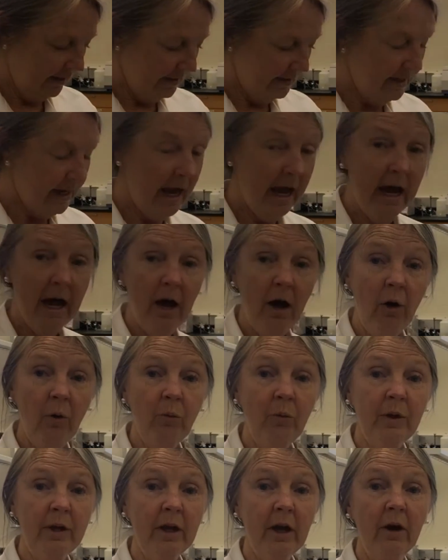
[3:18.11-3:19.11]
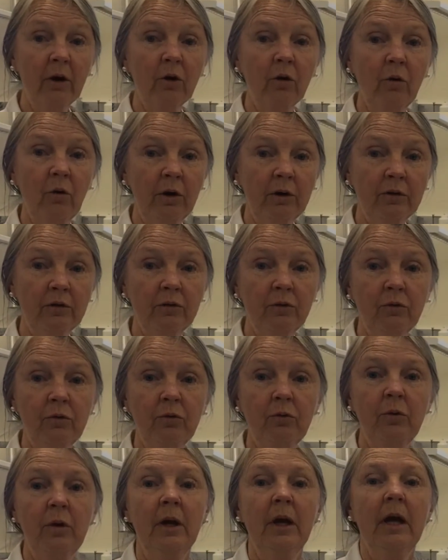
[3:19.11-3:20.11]
Now we are going
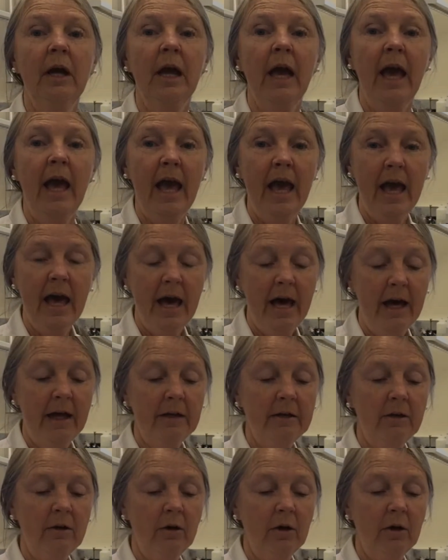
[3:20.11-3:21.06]
to add,